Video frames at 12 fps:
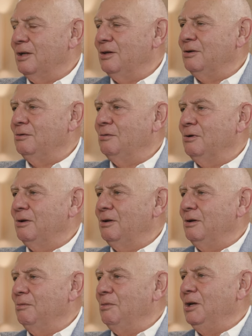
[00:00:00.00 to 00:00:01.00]
Then you want
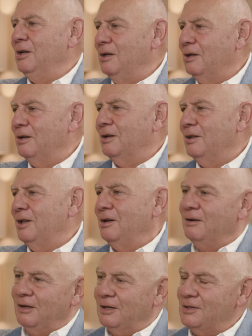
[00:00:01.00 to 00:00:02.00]
1 million, and
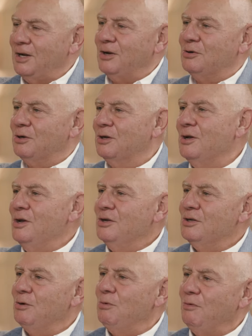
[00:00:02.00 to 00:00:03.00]
then etc.
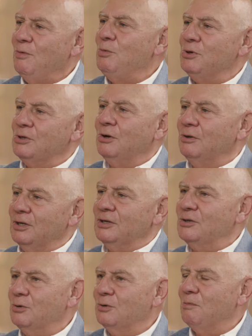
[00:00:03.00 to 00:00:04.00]
So we've always got
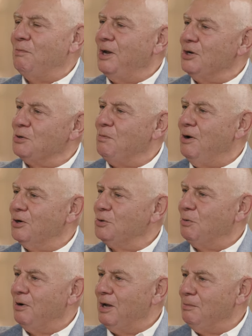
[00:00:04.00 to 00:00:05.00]
these sort of
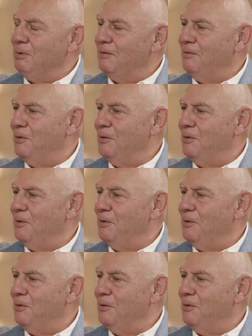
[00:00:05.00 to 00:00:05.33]
benchmarks we're aiming